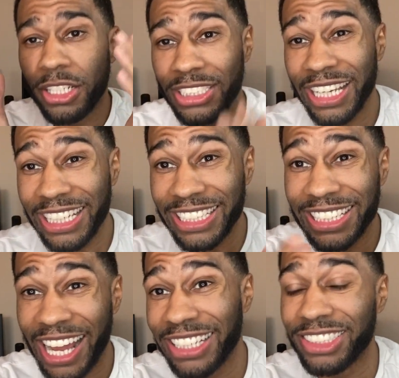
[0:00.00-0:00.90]
day and
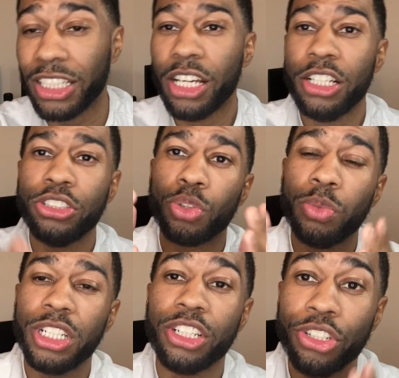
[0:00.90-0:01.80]
night so
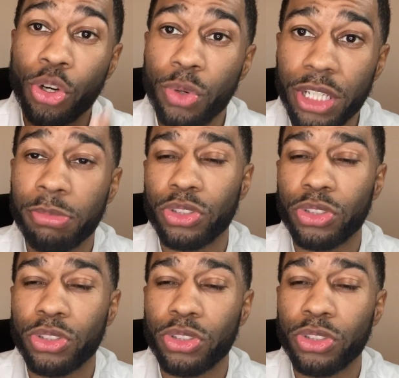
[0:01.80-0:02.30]
we can know him,